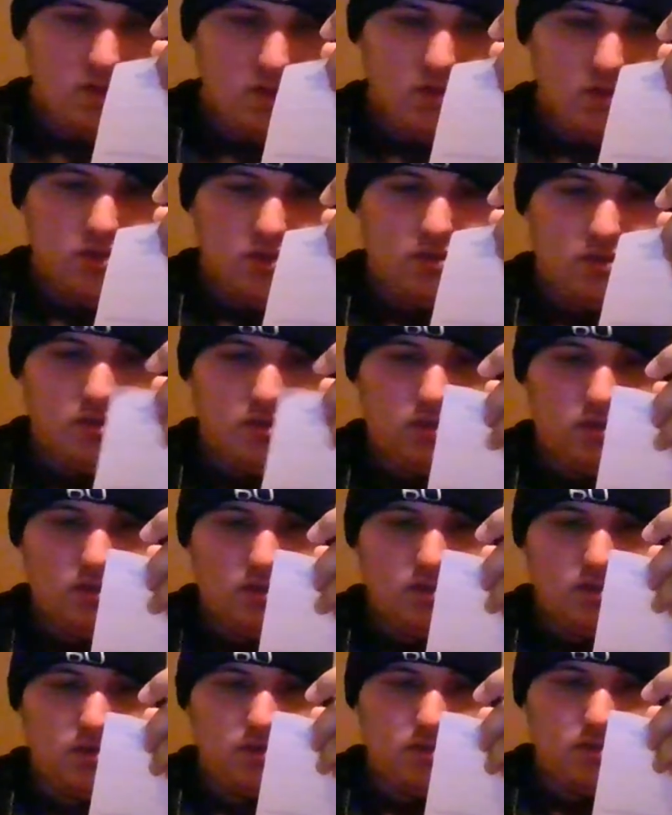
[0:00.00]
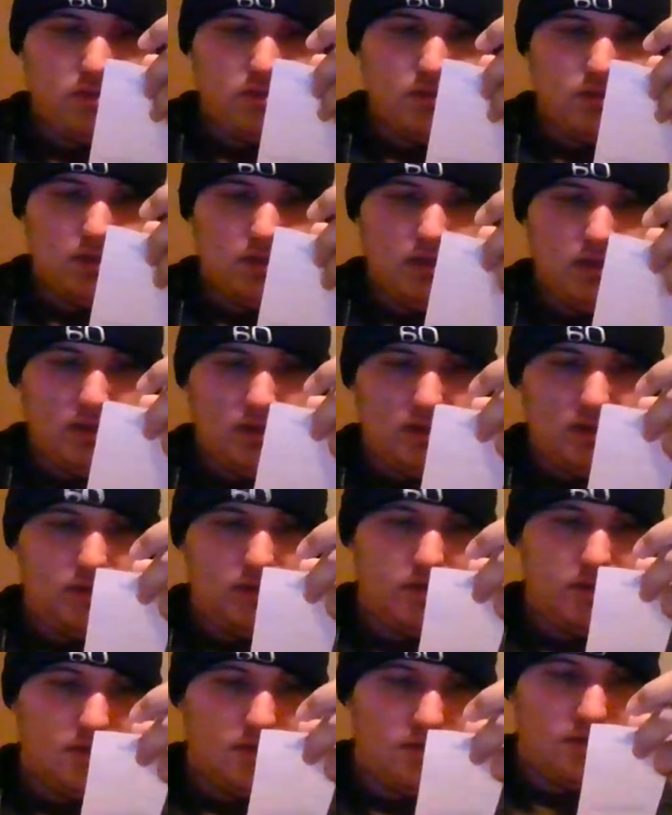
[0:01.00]
So
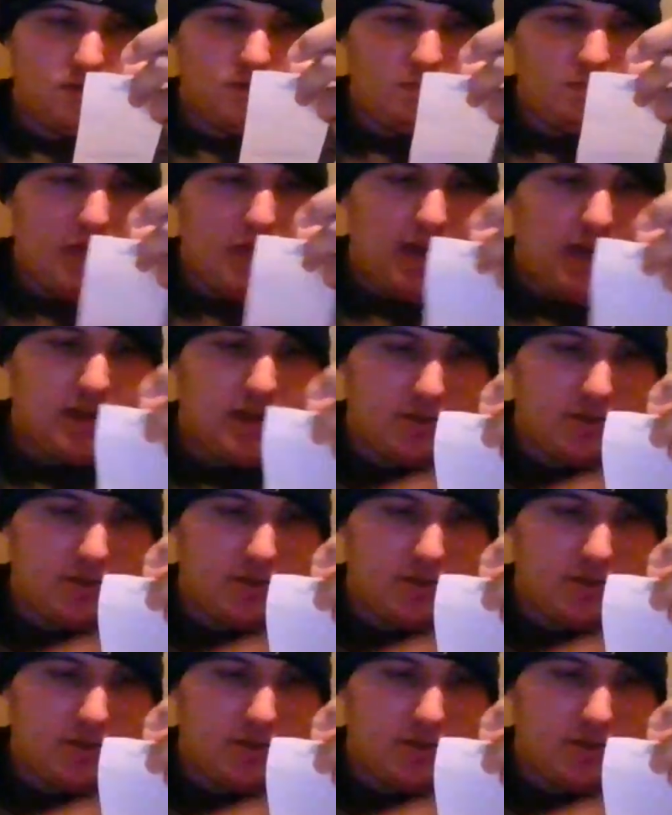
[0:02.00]
the pack of